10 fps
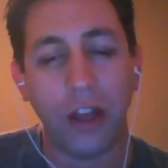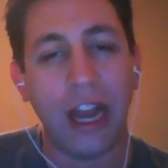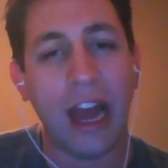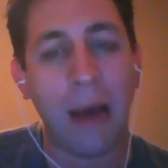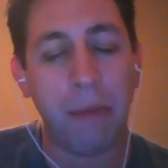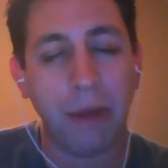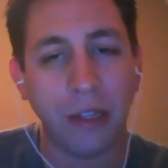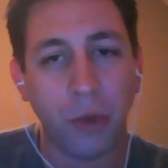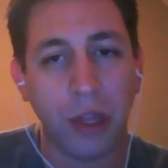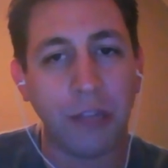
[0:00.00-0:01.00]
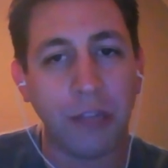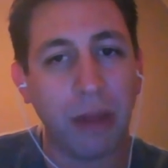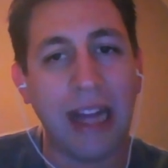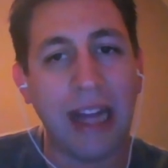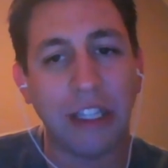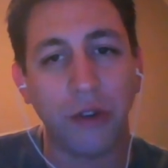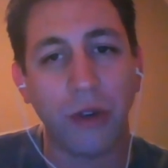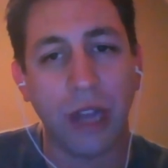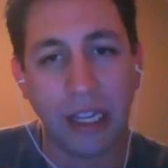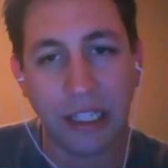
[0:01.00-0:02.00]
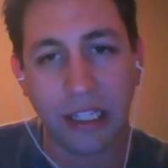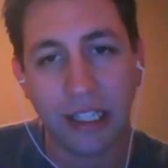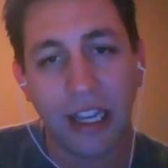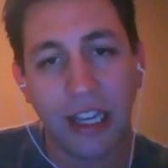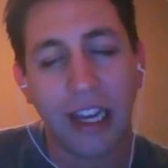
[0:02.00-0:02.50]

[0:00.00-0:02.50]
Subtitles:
that happens with these plaid suitcases